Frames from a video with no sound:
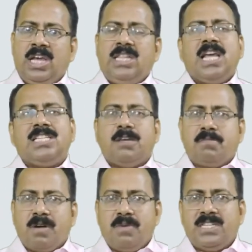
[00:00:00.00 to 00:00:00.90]
There is a
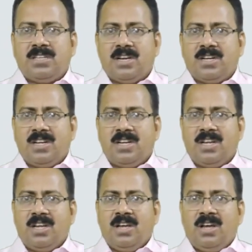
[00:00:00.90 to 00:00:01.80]
professor
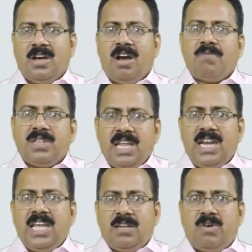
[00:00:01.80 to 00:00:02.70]
of
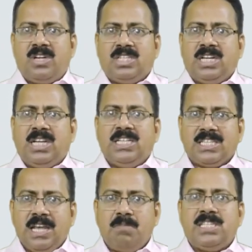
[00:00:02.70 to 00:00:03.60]
Delhi University,
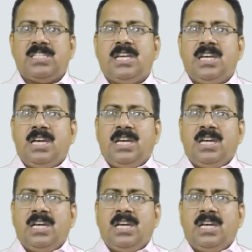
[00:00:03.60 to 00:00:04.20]
his name is